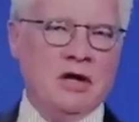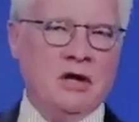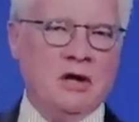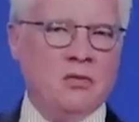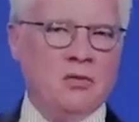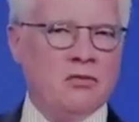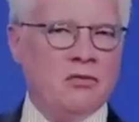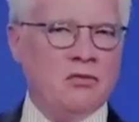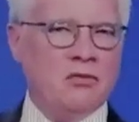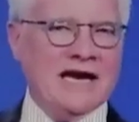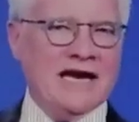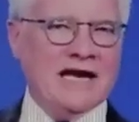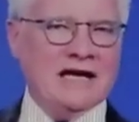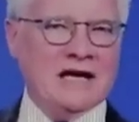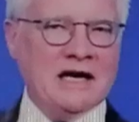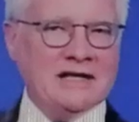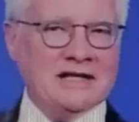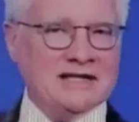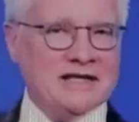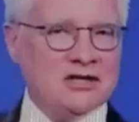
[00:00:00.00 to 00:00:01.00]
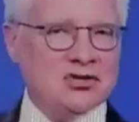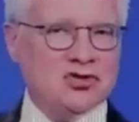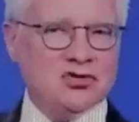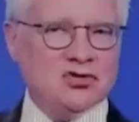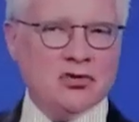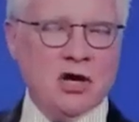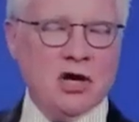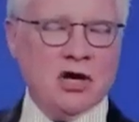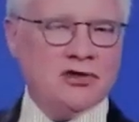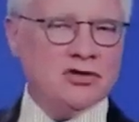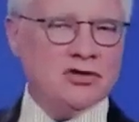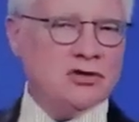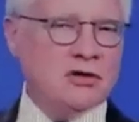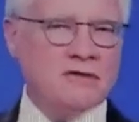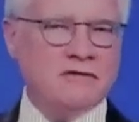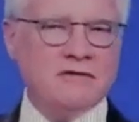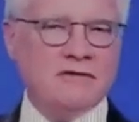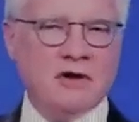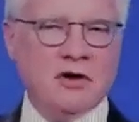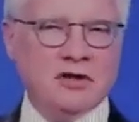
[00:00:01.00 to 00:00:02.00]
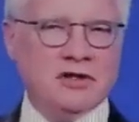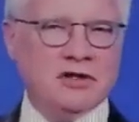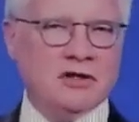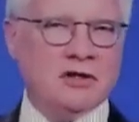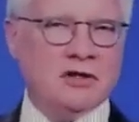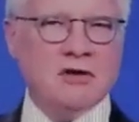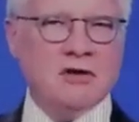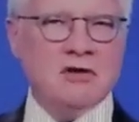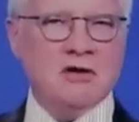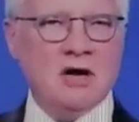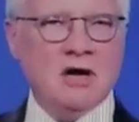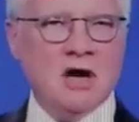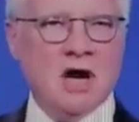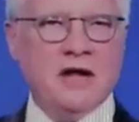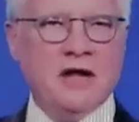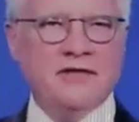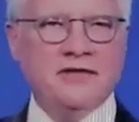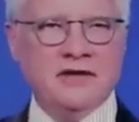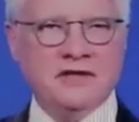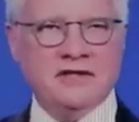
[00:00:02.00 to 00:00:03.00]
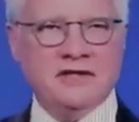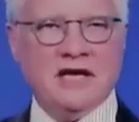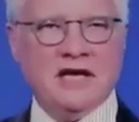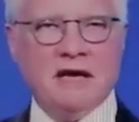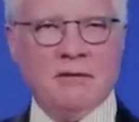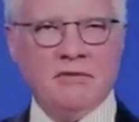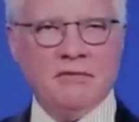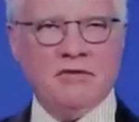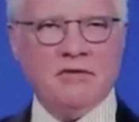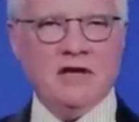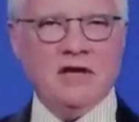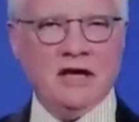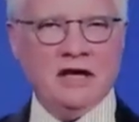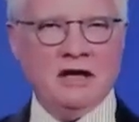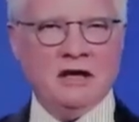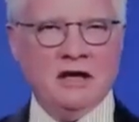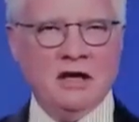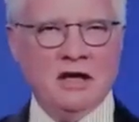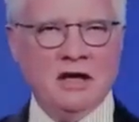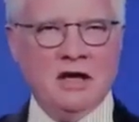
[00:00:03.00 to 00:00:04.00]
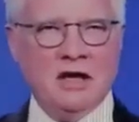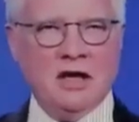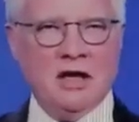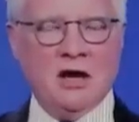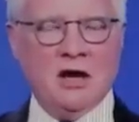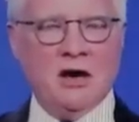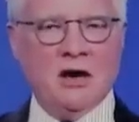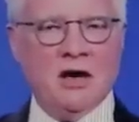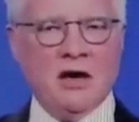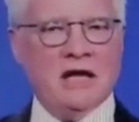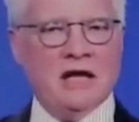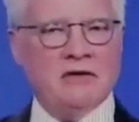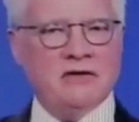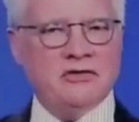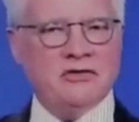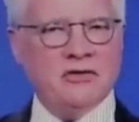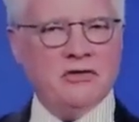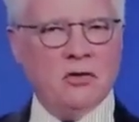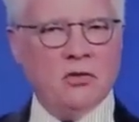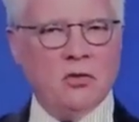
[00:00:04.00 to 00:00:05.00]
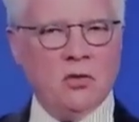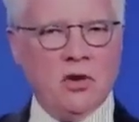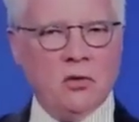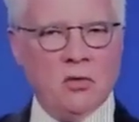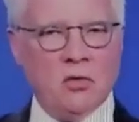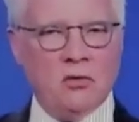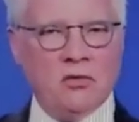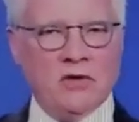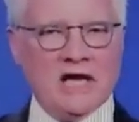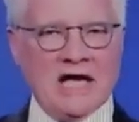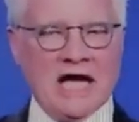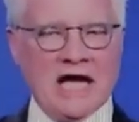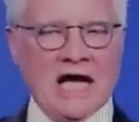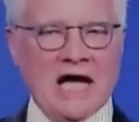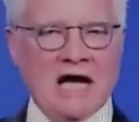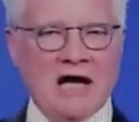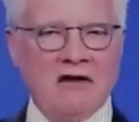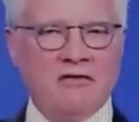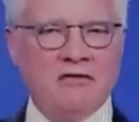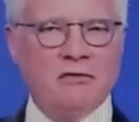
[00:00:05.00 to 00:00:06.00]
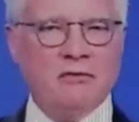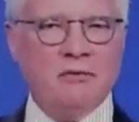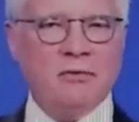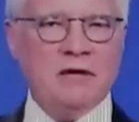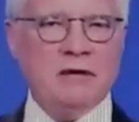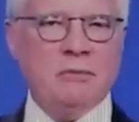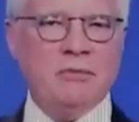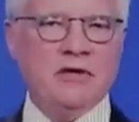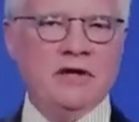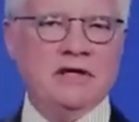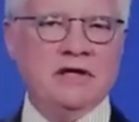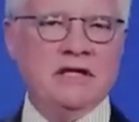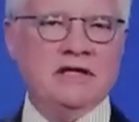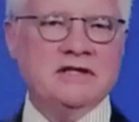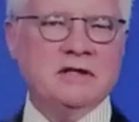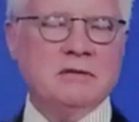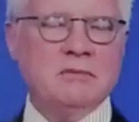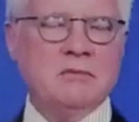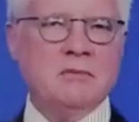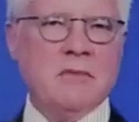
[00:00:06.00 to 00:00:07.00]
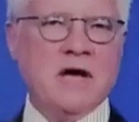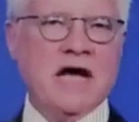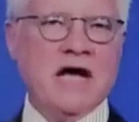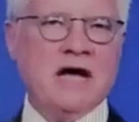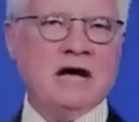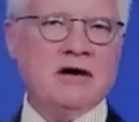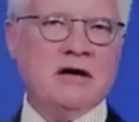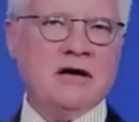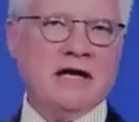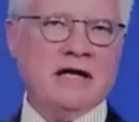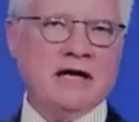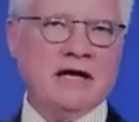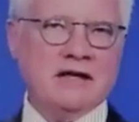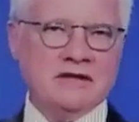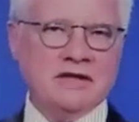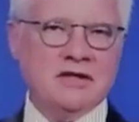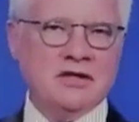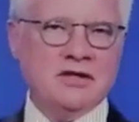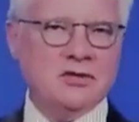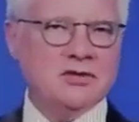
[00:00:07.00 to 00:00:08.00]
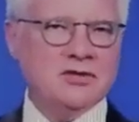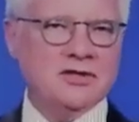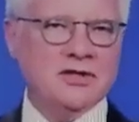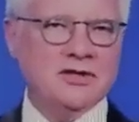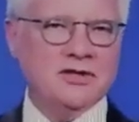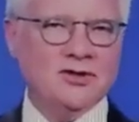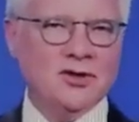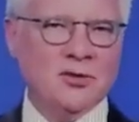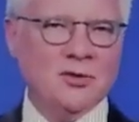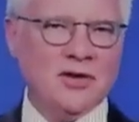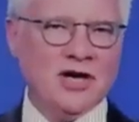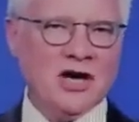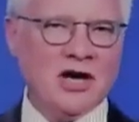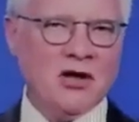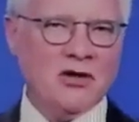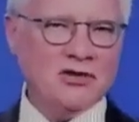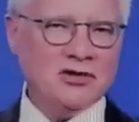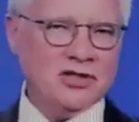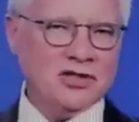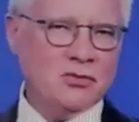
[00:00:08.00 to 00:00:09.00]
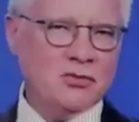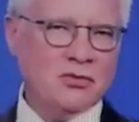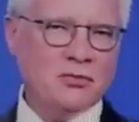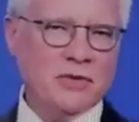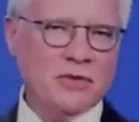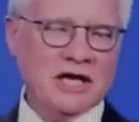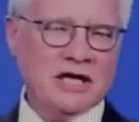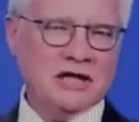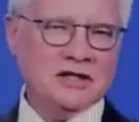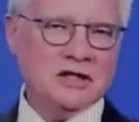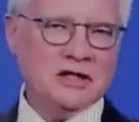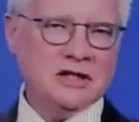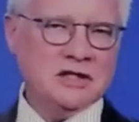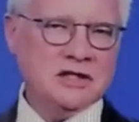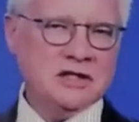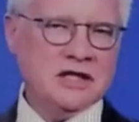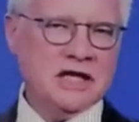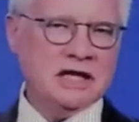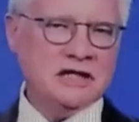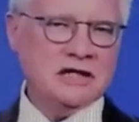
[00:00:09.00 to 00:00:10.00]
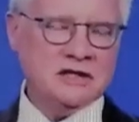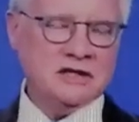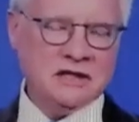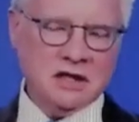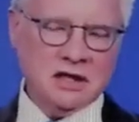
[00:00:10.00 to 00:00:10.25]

We recognize that structure and function are not the same thing. And so when we have people, it doesn't matter. I like to use the terminology with patients that